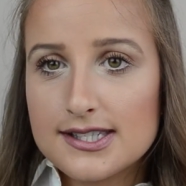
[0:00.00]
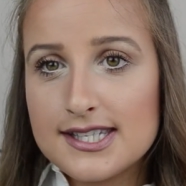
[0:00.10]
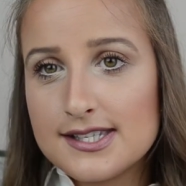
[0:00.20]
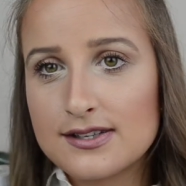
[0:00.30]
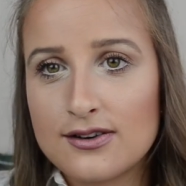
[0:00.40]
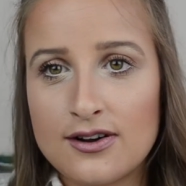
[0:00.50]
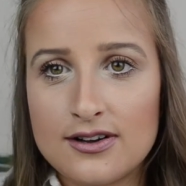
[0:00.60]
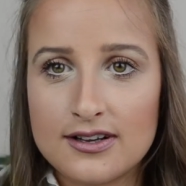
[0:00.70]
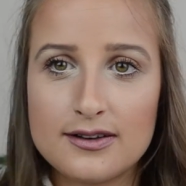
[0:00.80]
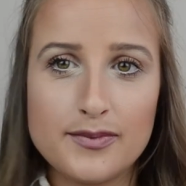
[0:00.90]

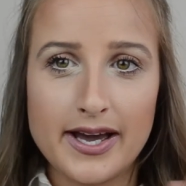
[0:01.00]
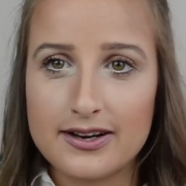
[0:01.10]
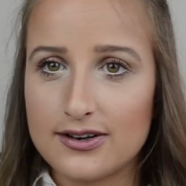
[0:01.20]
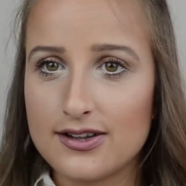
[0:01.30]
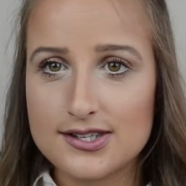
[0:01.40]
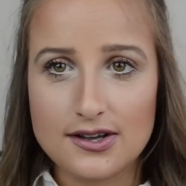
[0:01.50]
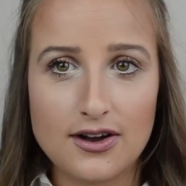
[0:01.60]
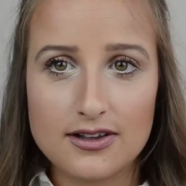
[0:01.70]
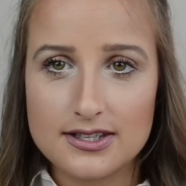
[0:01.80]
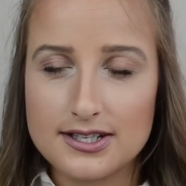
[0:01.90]
seasonal patterns
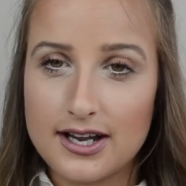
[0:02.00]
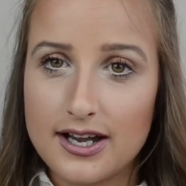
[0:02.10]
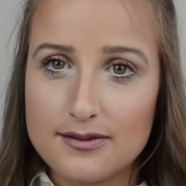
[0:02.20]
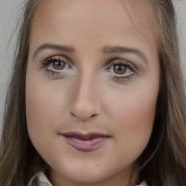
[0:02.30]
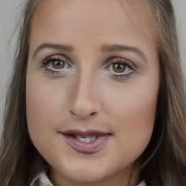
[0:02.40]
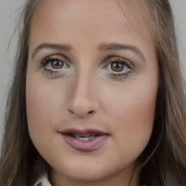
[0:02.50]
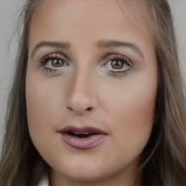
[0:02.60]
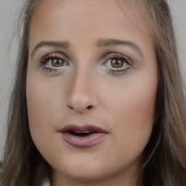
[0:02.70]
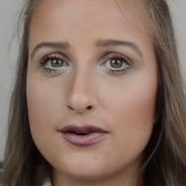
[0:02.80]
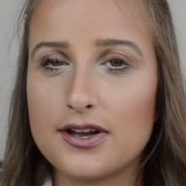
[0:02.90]
all the time.
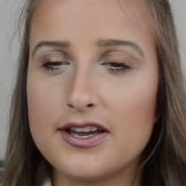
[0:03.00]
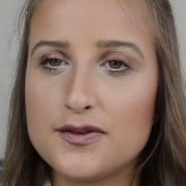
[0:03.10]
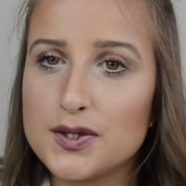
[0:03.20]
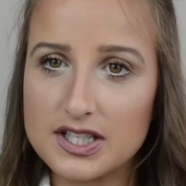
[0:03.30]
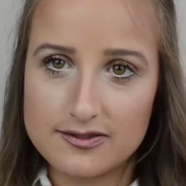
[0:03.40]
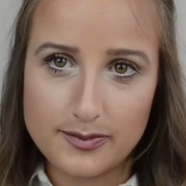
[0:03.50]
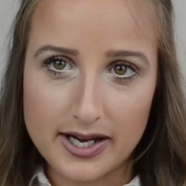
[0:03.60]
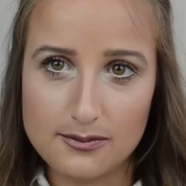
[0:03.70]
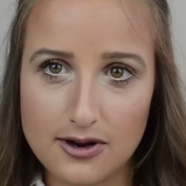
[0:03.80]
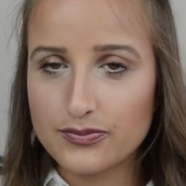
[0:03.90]
So if you live
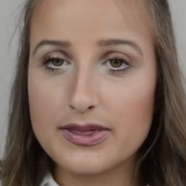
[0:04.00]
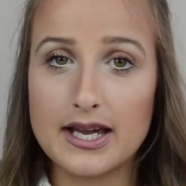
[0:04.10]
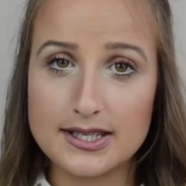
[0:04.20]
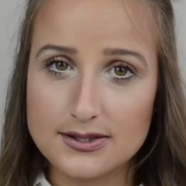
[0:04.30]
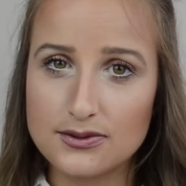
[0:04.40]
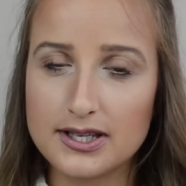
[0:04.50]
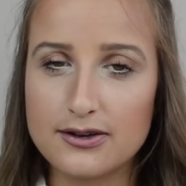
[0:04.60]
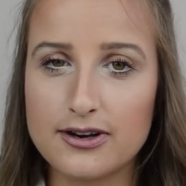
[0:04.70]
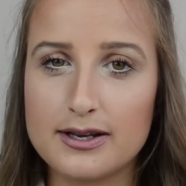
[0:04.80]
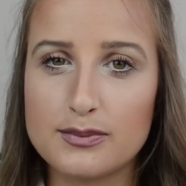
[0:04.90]
by one, that's a really
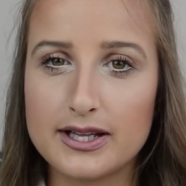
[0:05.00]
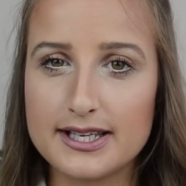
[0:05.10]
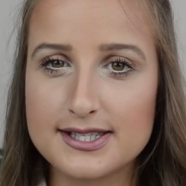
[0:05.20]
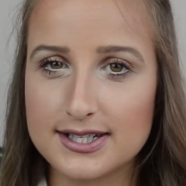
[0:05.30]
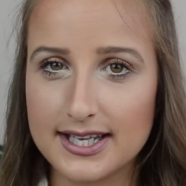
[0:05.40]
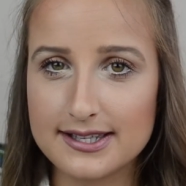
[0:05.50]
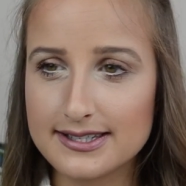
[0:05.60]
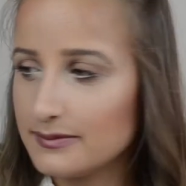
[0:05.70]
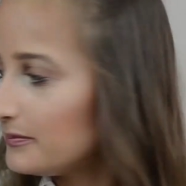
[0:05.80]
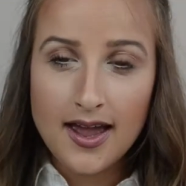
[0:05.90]
great place to get
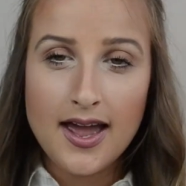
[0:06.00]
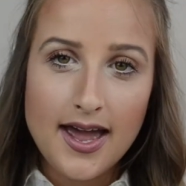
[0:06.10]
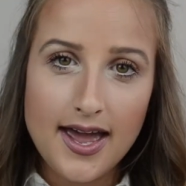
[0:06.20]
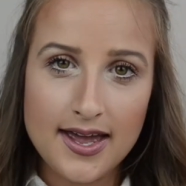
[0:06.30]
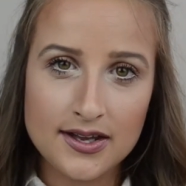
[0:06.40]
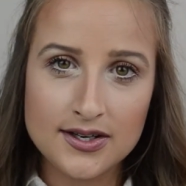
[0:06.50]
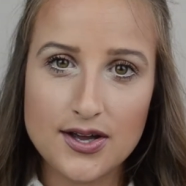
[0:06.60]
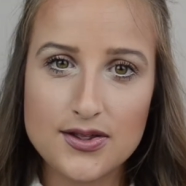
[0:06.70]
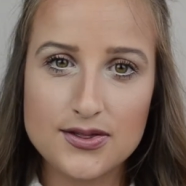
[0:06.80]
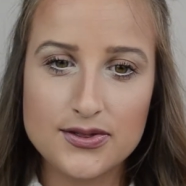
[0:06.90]
some. And
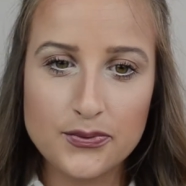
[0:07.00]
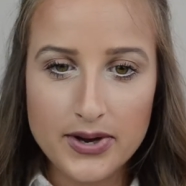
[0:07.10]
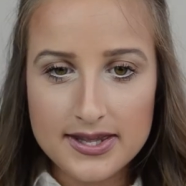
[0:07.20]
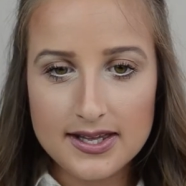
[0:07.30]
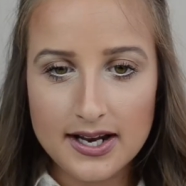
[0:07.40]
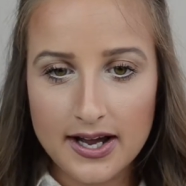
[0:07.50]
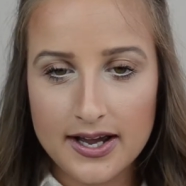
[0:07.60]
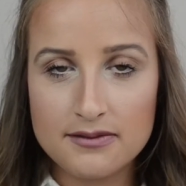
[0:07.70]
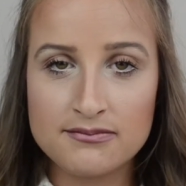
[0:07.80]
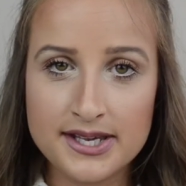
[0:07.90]
the way that
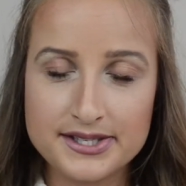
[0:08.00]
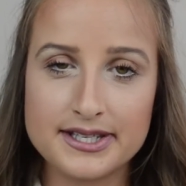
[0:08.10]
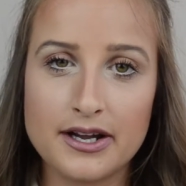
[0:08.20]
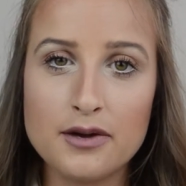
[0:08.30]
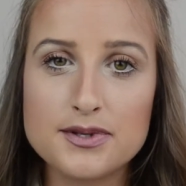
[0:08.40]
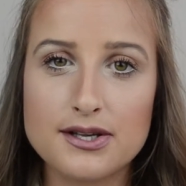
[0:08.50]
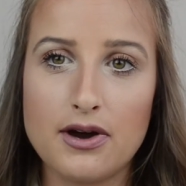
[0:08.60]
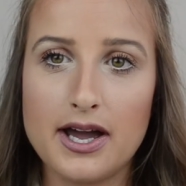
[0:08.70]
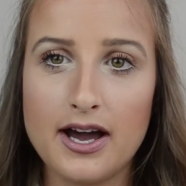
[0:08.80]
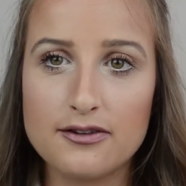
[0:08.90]
I mix it up, so
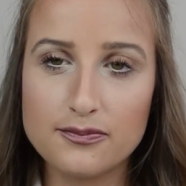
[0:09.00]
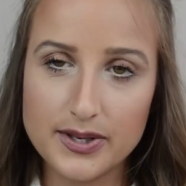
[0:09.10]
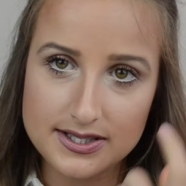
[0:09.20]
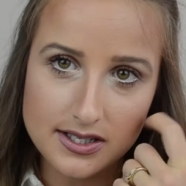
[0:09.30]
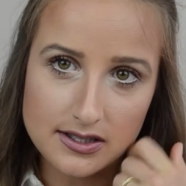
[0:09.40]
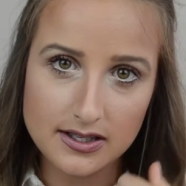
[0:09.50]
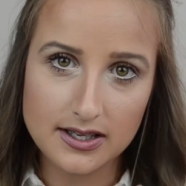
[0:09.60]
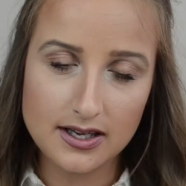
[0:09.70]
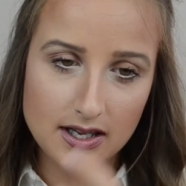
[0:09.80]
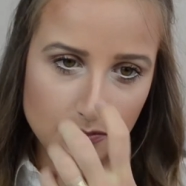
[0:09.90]
I have
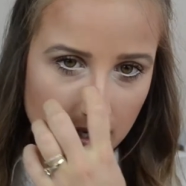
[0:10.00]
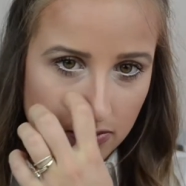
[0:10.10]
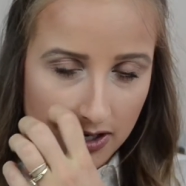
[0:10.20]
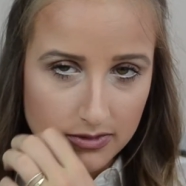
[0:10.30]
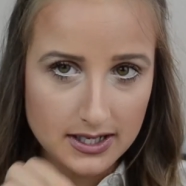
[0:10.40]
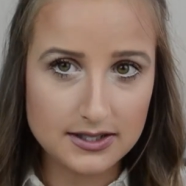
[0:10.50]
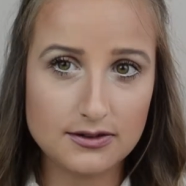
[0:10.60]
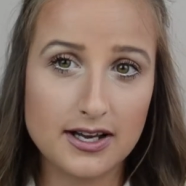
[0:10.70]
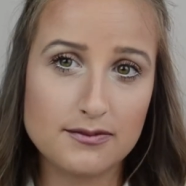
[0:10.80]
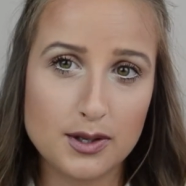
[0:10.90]
basically, in my apartment, I
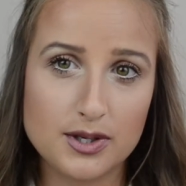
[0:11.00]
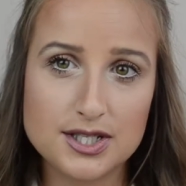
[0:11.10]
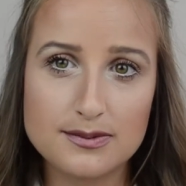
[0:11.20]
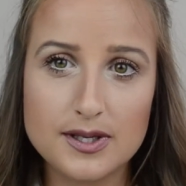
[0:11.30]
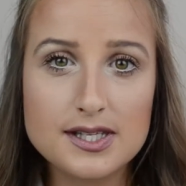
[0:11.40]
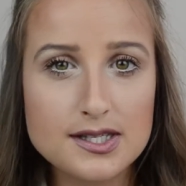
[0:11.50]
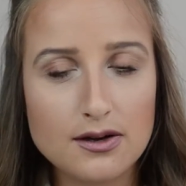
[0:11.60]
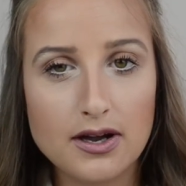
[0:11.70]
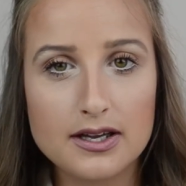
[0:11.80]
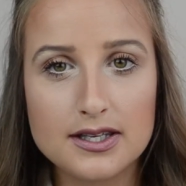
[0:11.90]
don't have that much space, so
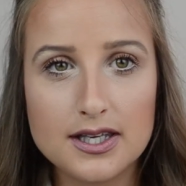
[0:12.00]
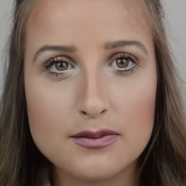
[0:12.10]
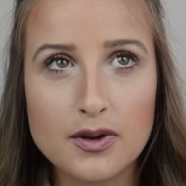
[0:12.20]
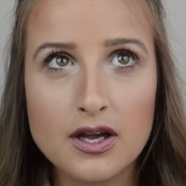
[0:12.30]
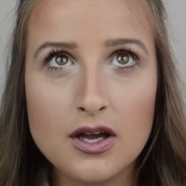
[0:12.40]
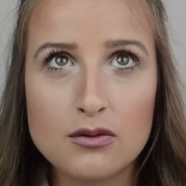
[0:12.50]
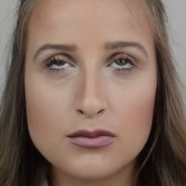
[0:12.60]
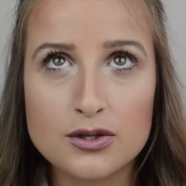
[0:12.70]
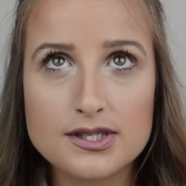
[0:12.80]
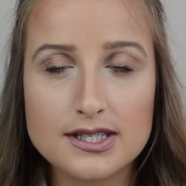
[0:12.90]
I keep
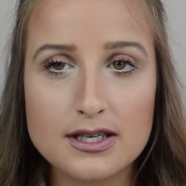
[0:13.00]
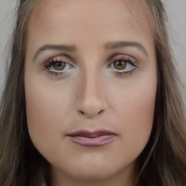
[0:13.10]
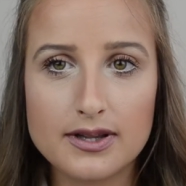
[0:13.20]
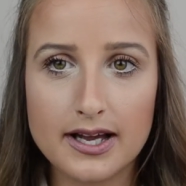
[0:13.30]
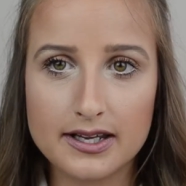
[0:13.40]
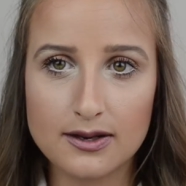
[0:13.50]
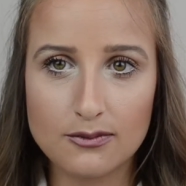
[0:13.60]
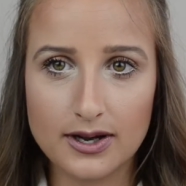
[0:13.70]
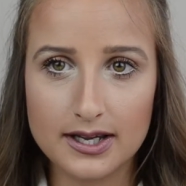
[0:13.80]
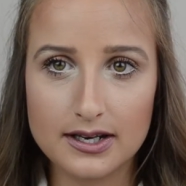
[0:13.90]
mostly black and
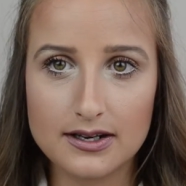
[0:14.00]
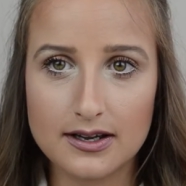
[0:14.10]
white